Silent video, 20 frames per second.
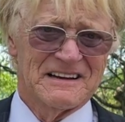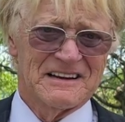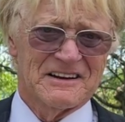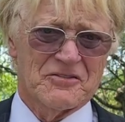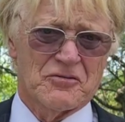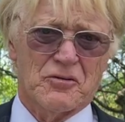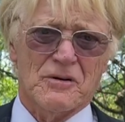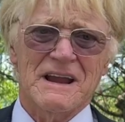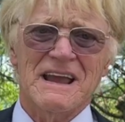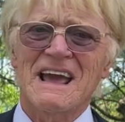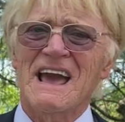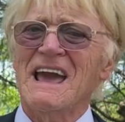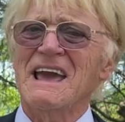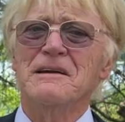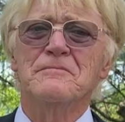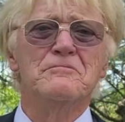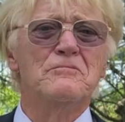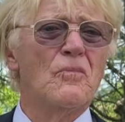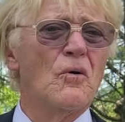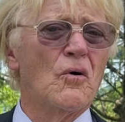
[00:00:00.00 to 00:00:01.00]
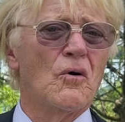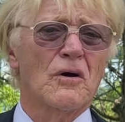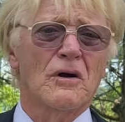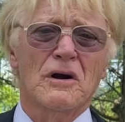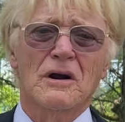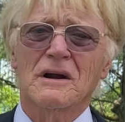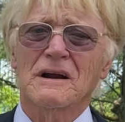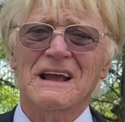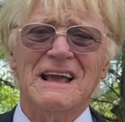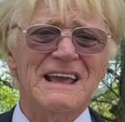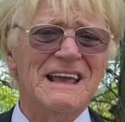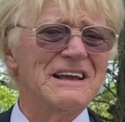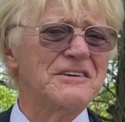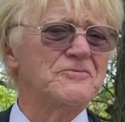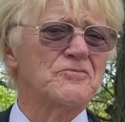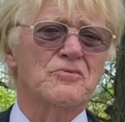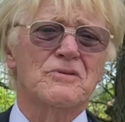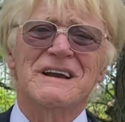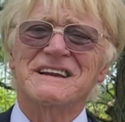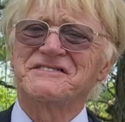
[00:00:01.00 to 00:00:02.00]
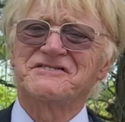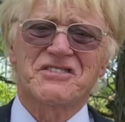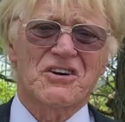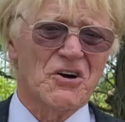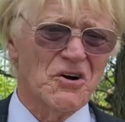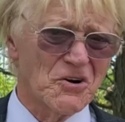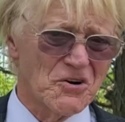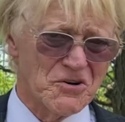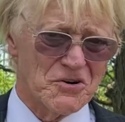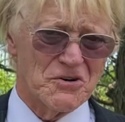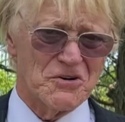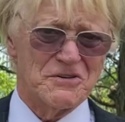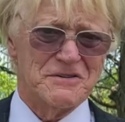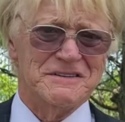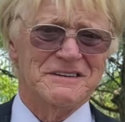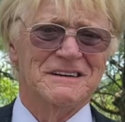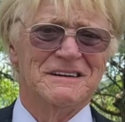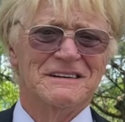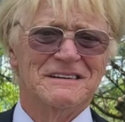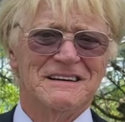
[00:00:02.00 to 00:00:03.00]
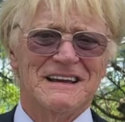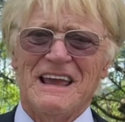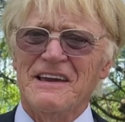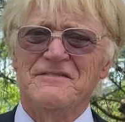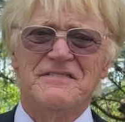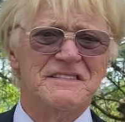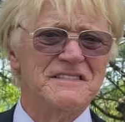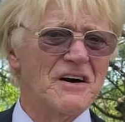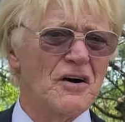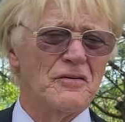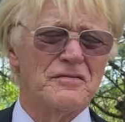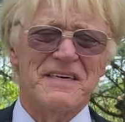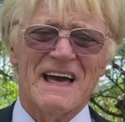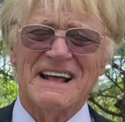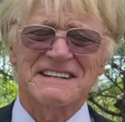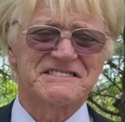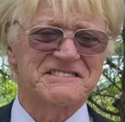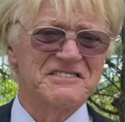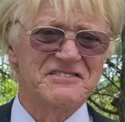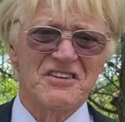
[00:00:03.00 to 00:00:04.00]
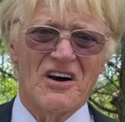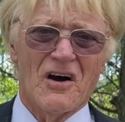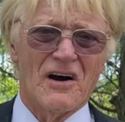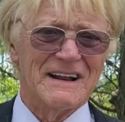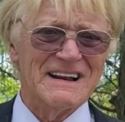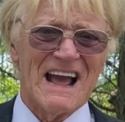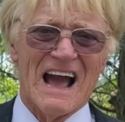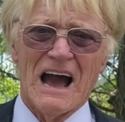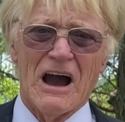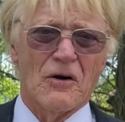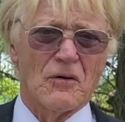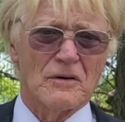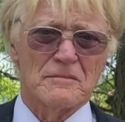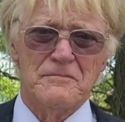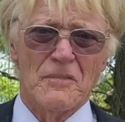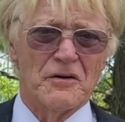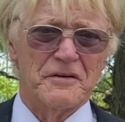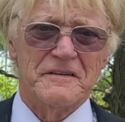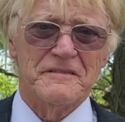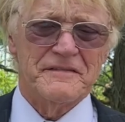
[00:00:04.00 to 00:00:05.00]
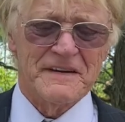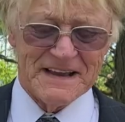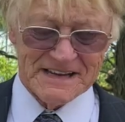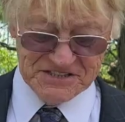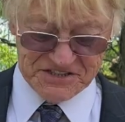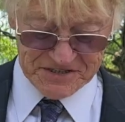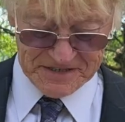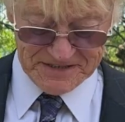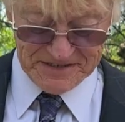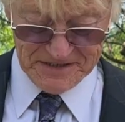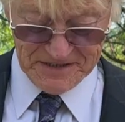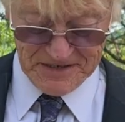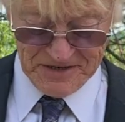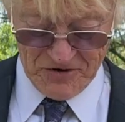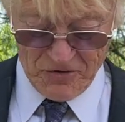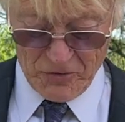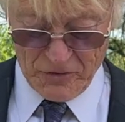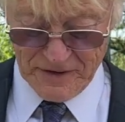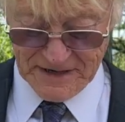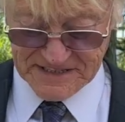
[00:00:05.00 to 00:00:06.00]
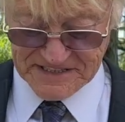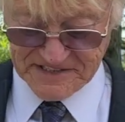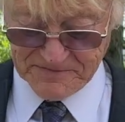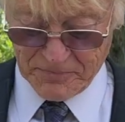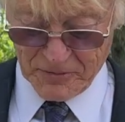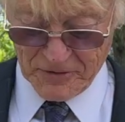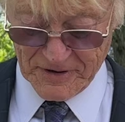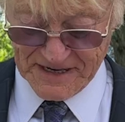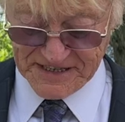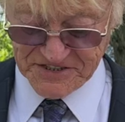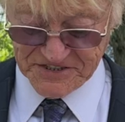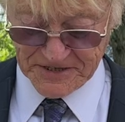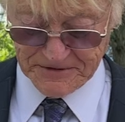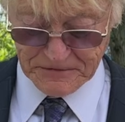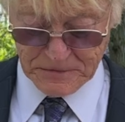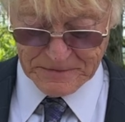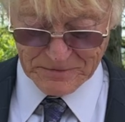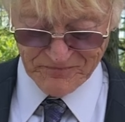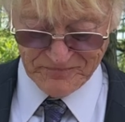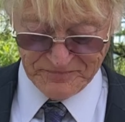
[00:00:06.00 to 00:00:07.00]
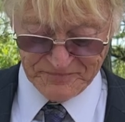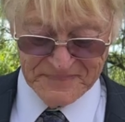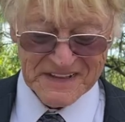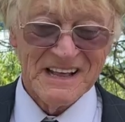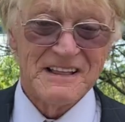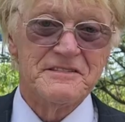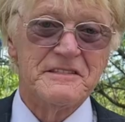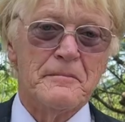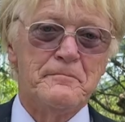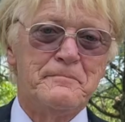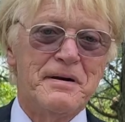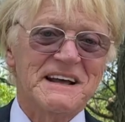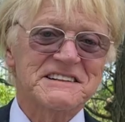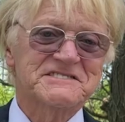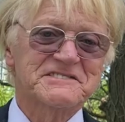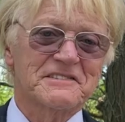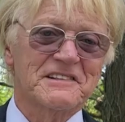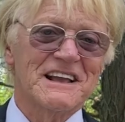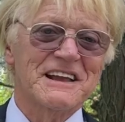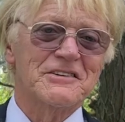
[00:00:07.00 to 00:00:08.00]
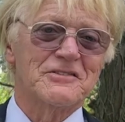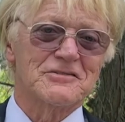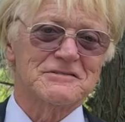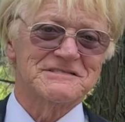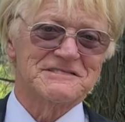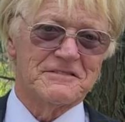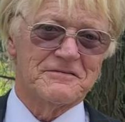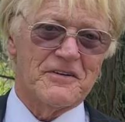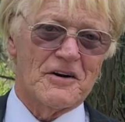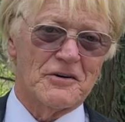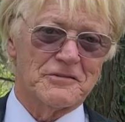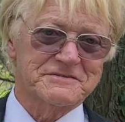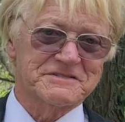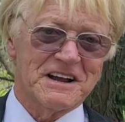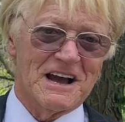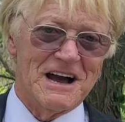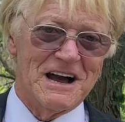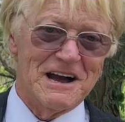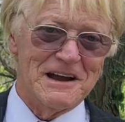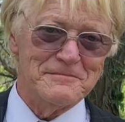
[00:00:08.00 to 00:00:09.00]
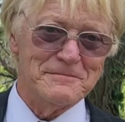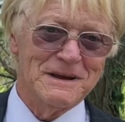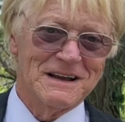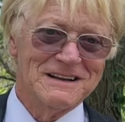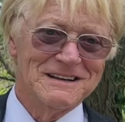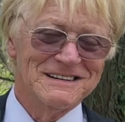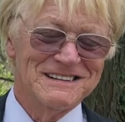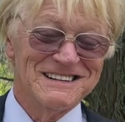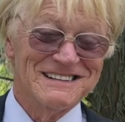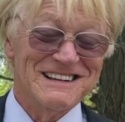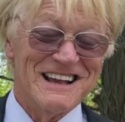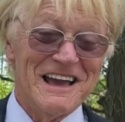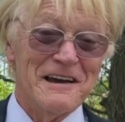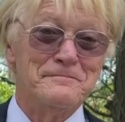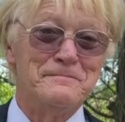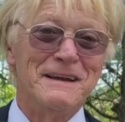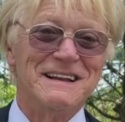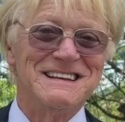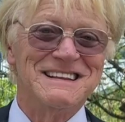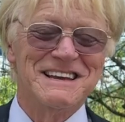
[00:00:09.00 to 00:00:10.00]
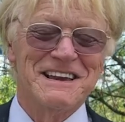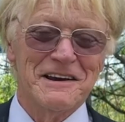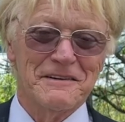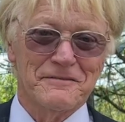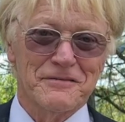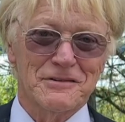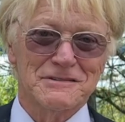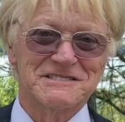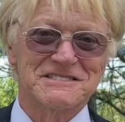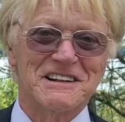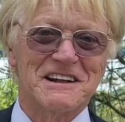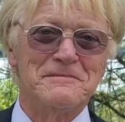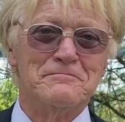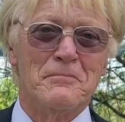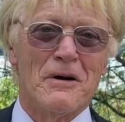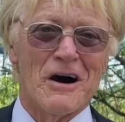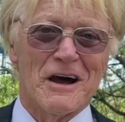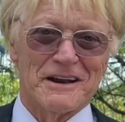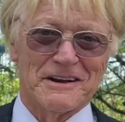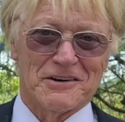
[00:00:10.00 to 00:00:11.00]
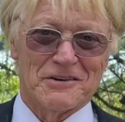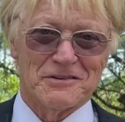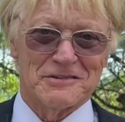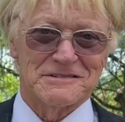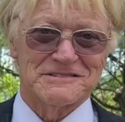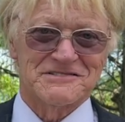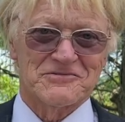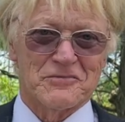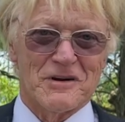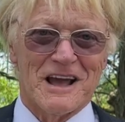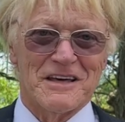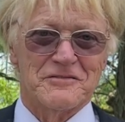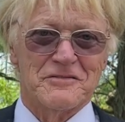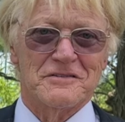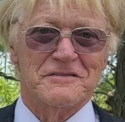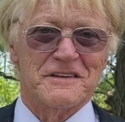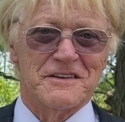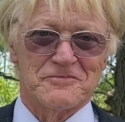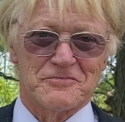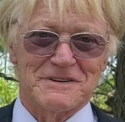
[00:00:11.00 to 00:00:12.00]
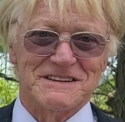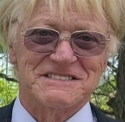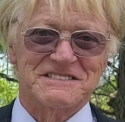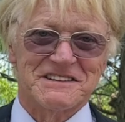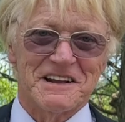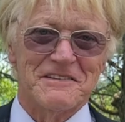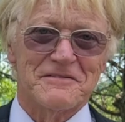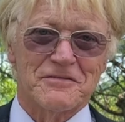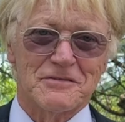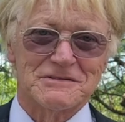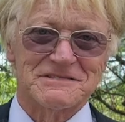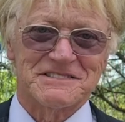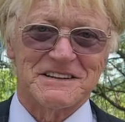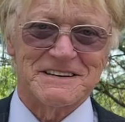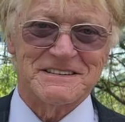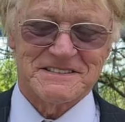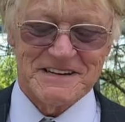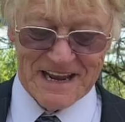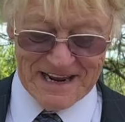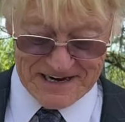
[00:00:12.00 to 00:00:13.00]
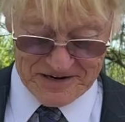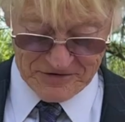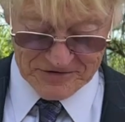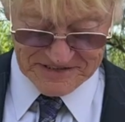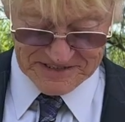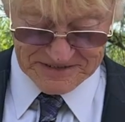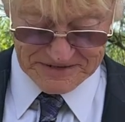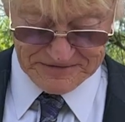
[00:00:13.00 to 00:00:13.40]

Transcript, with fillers: create more in return even though that's not our motivation or inspiration. The best leaders of all time have been givers and modelers rather than receivers and takers.